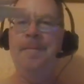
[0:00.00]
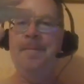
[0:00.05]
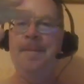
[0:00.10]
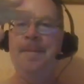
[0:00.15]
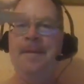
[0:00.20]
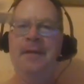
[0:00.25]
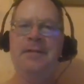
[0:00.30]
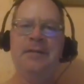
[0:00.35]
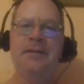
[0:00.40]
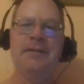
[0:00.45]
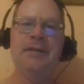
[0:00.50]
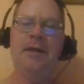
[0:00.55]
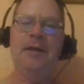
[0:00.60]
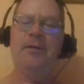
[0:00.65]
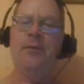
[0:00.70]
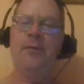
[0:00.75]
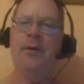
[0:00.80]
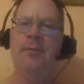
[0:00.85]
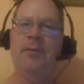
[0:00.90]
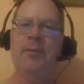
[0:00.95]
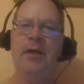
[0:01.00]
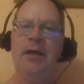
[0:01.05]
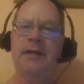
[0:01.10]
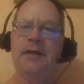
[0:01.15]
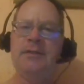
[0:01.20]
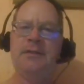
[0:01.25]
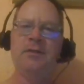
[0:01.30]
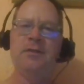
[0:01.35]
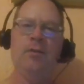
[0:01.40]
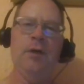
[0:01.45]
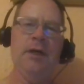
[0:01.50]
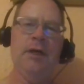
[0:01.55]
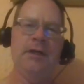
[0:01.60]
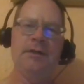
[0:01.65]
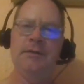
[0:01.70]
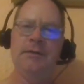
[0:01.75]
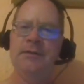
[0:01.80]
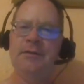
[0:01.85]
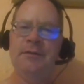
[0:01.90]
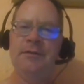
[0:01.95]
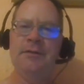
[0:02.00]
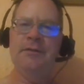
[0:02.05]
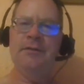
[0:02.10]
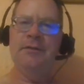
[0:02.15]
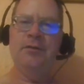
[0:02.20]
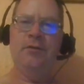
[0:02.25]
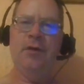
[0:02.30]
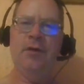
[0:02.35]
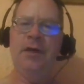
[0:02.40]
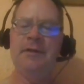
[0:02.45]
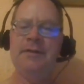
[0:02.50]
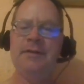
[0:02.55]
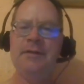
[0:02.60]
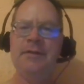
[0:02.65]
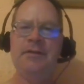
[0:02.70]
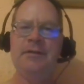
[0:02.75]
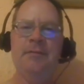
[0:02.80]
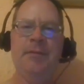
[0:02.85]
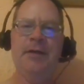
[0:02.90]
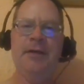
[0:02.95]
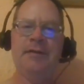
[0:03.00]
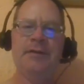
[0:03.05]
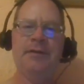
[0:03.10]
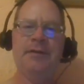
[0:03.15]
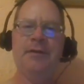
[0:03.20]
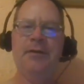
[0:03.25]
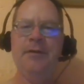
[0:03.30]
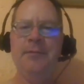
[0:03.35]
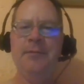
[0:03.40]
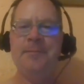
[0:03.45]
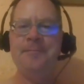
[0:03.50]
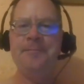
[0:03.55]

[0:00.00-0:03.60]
It's just like 3 blocks to walk across into Mexico.